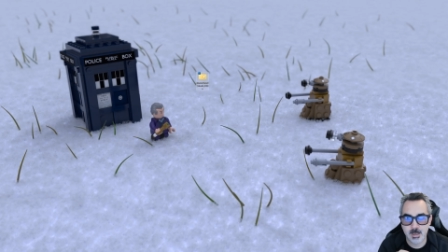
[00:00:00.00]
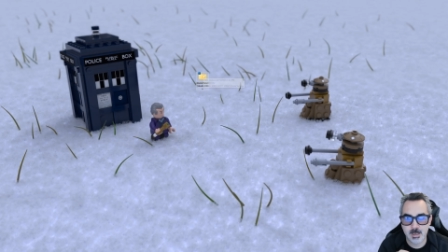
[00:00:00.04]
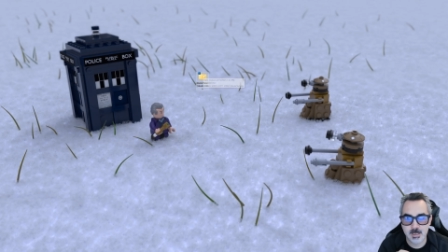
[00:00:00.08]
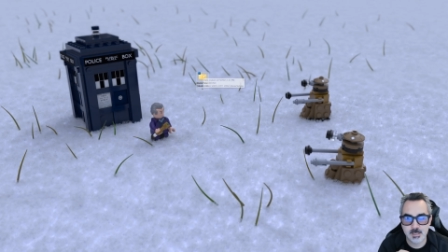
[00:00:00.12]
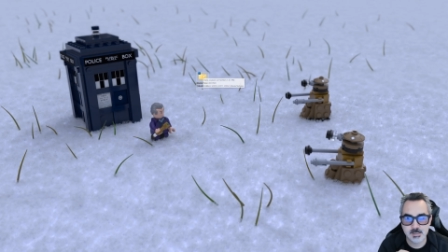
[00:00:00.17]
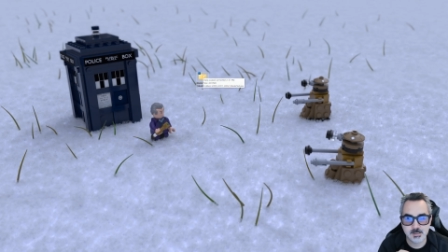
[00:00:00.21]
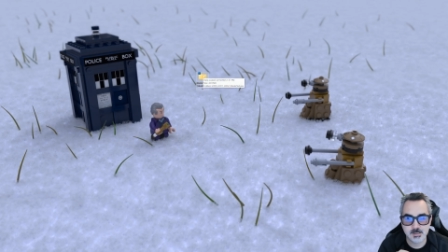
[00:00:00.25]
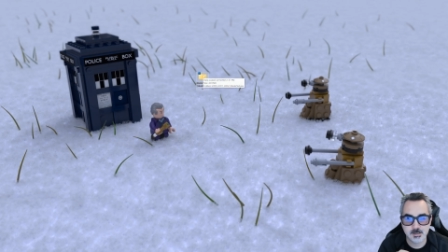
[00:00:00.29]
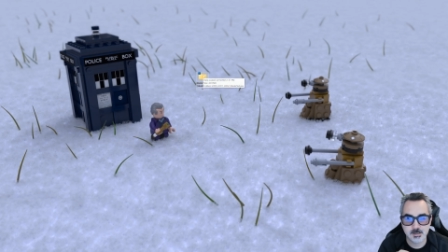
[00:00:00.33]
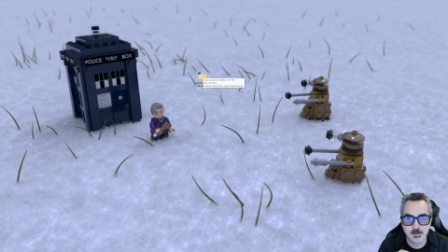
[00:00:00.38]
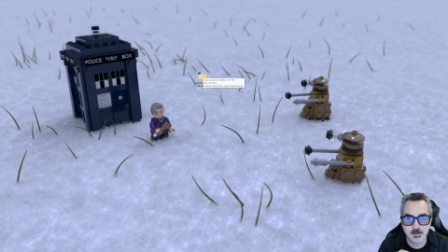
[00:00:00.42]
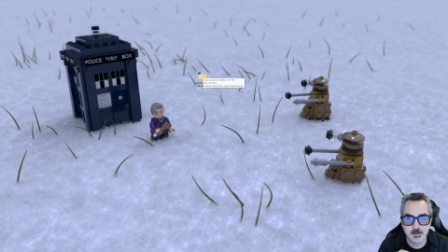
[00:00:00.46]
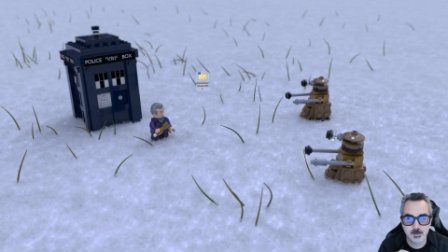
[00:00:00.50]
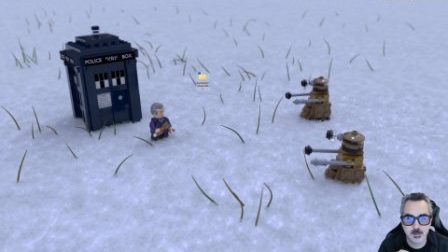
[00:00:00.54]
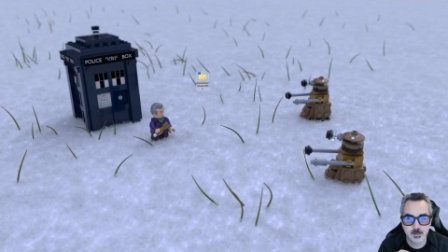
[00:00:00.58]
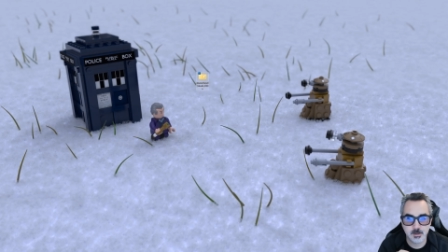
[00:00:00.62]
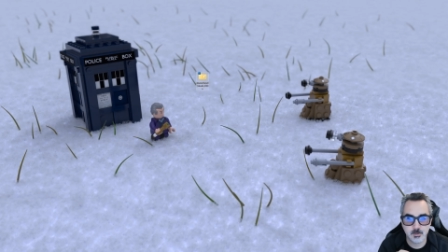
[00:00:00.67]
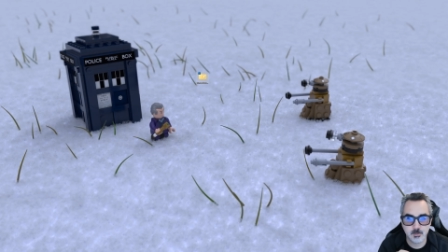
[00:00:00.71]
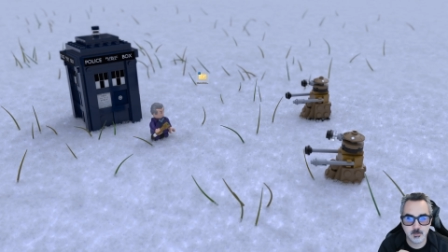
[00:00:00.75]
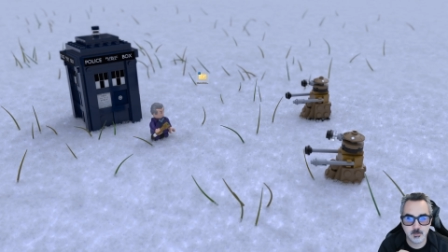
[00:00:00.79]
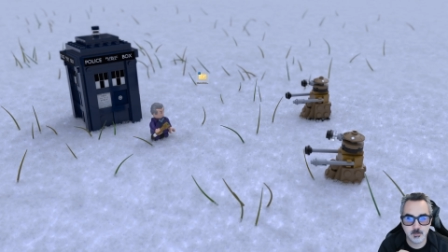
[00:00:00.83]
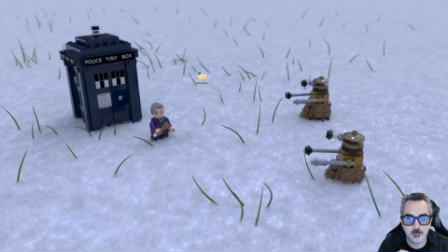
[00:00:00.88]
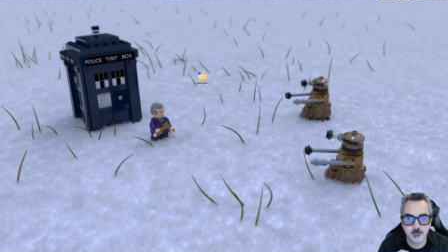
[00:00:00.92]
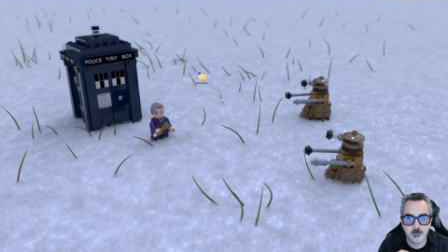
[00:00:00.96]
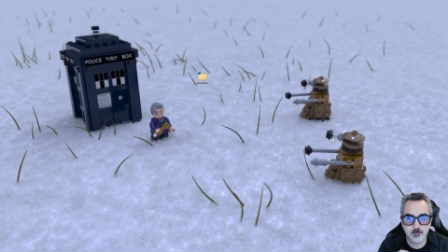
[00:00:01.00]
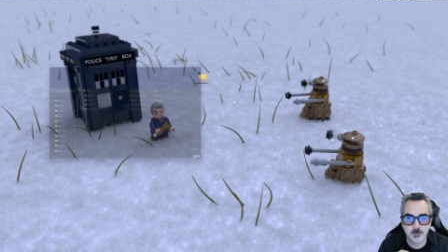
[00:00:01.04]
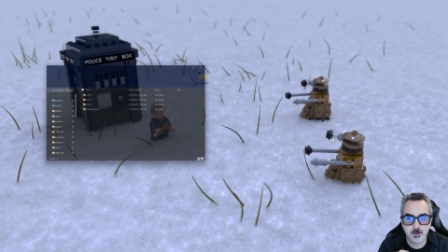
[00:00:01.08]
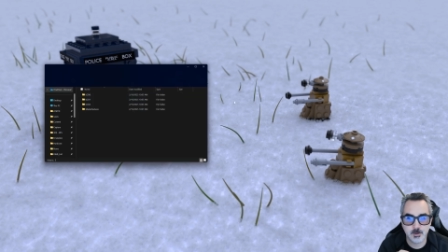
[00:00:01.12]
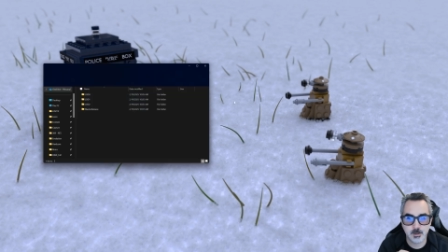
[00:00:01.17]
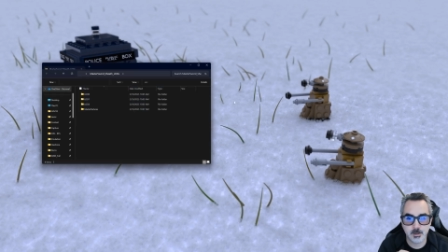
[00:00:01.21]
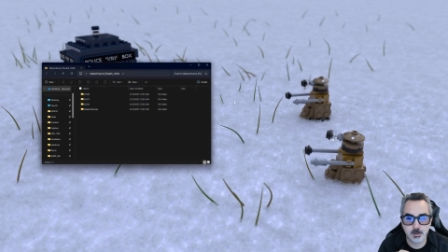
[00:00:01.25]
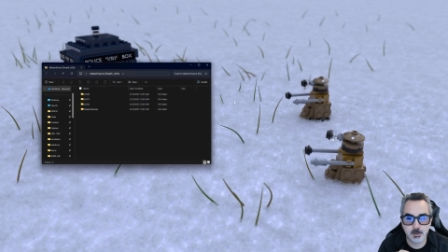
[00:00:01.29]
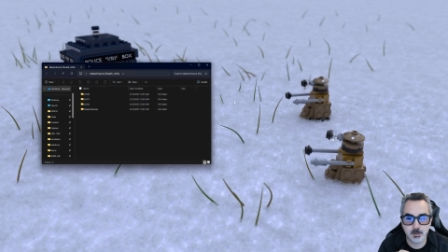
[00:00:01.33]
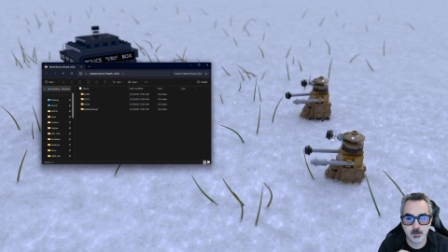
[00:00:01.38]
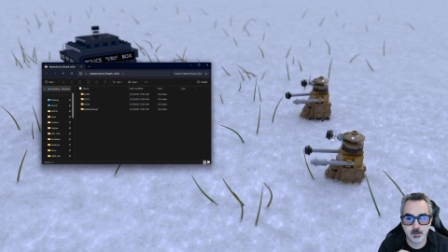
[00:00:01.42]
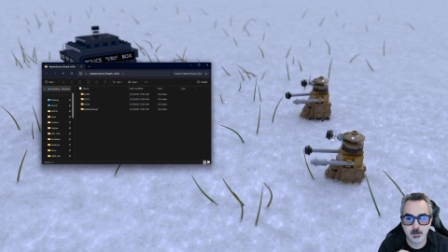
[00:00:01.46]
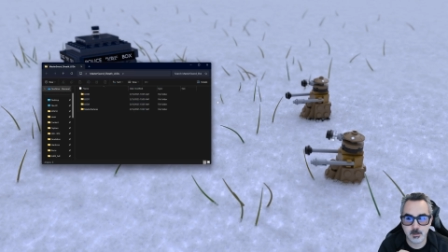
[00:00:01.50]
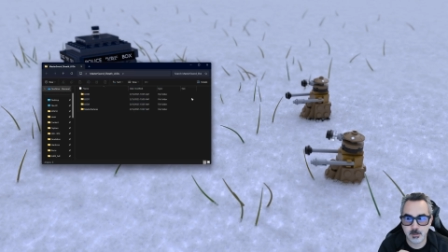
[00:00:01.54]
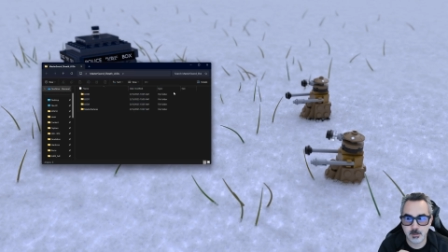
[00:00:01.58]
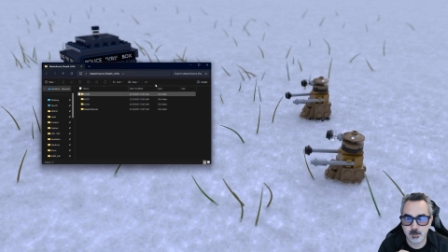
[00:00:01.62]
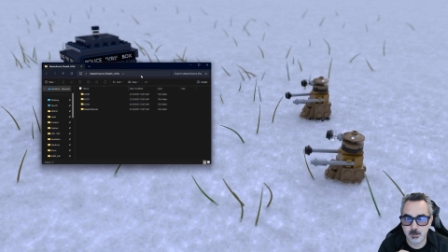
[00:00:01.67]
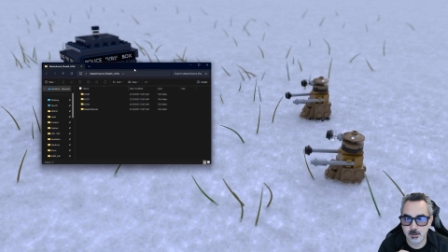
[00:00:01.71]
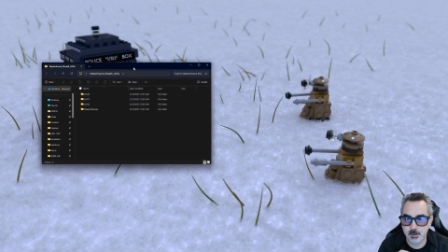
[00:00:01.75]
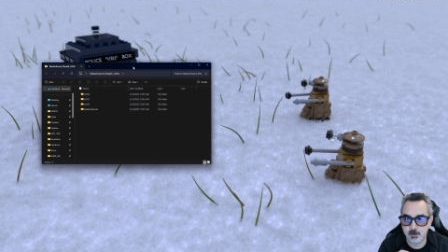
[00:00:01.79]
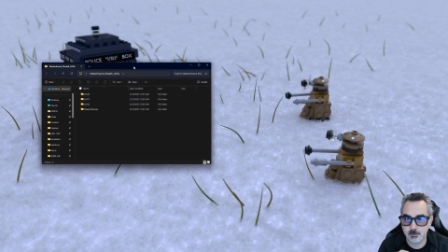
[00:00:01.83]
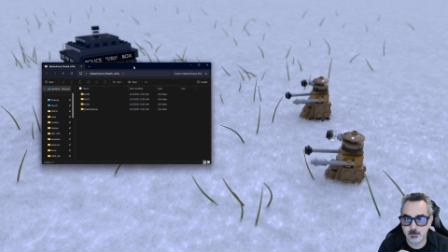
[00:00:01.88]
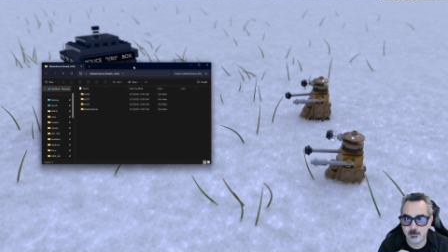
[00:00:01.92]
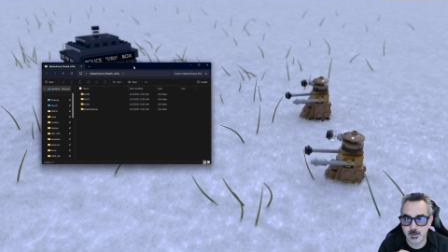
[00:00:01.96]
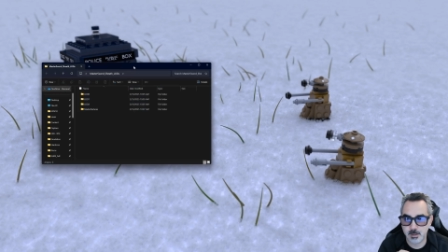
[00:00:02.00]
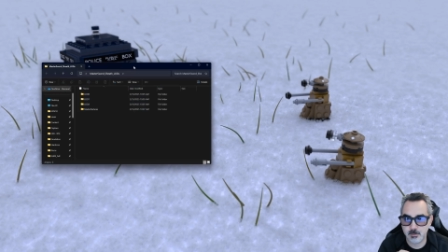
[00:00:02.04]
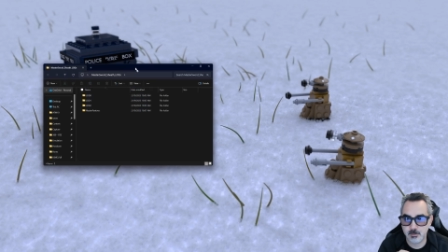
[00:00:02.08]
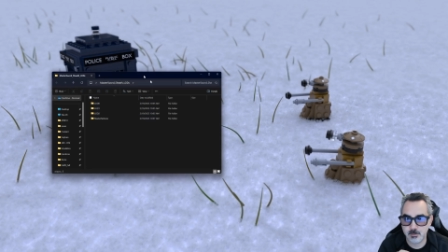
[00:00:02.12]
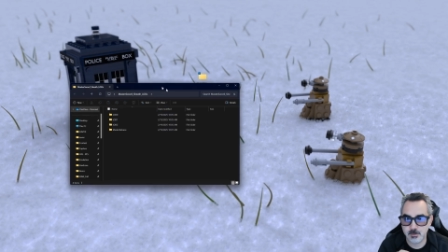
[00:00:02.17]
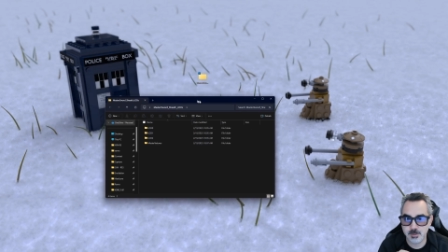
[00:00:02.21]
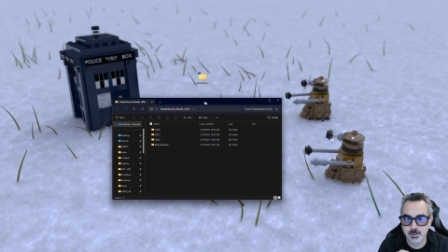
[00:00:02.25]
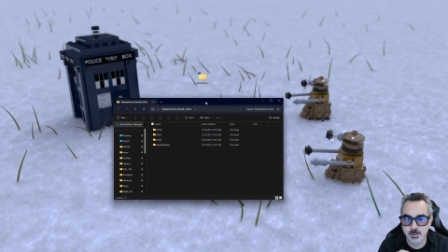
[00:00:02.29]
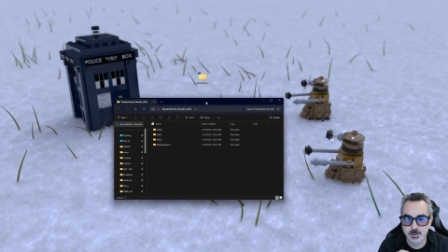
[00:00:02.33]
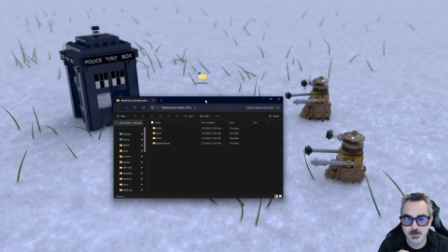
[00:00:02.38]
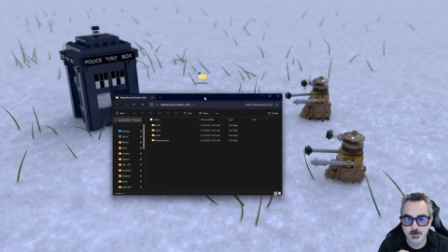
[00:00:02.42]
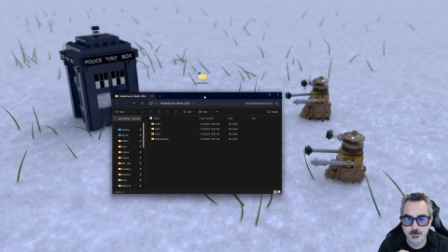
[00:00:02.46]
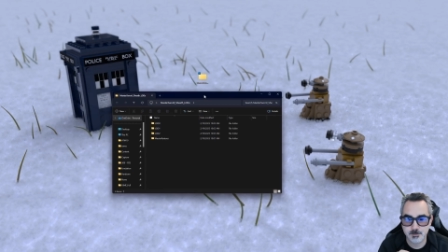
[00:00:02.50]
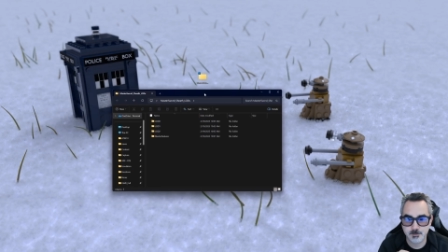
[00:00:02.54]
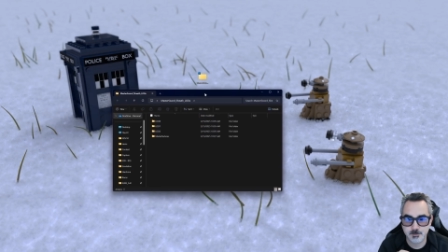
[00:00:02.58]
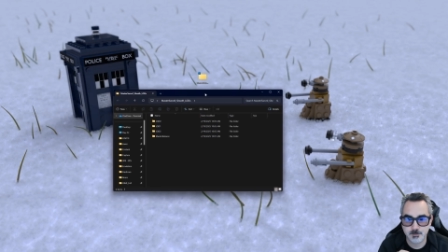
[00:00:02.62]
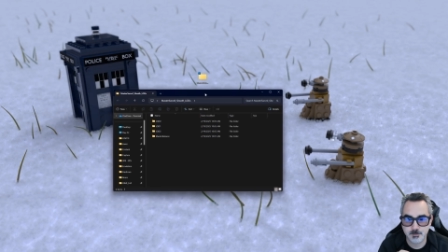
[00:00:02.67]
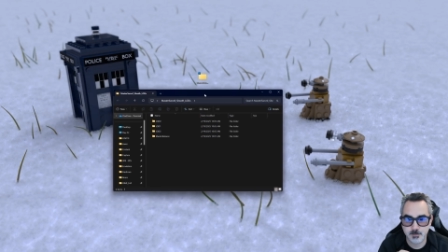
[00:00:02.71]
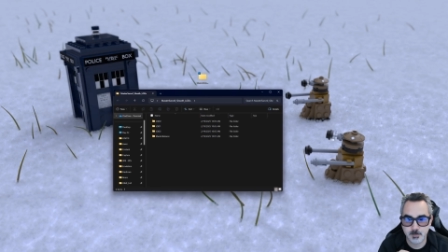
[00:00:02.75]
asset that you will find in my courses.